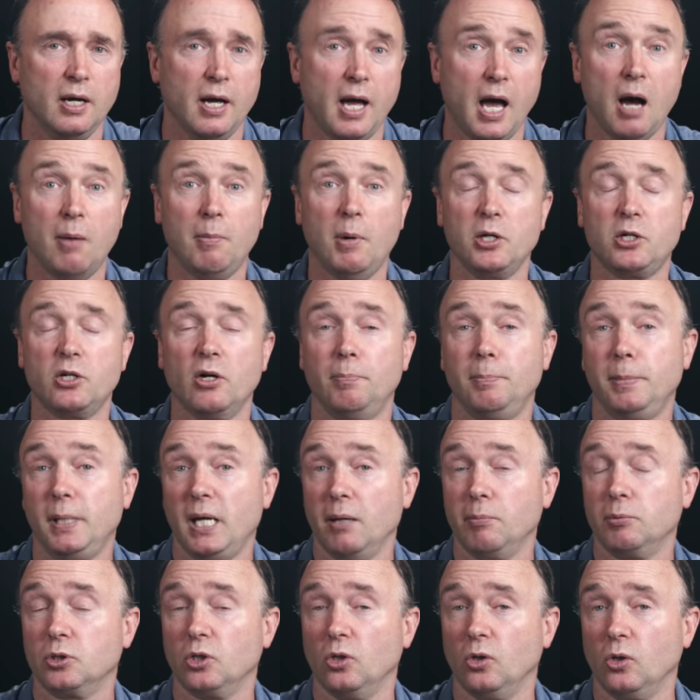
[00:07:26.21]
how much I've been
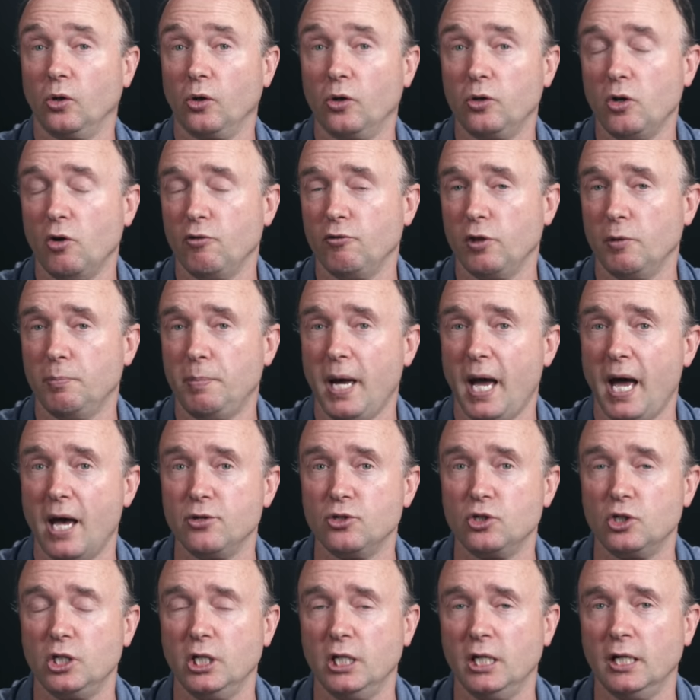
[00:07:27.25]
able to learn over the
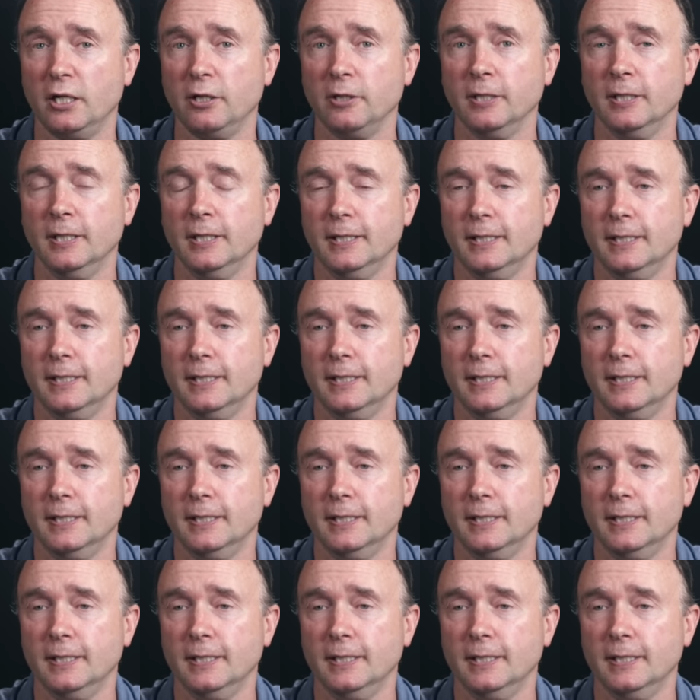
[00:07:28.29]
past year.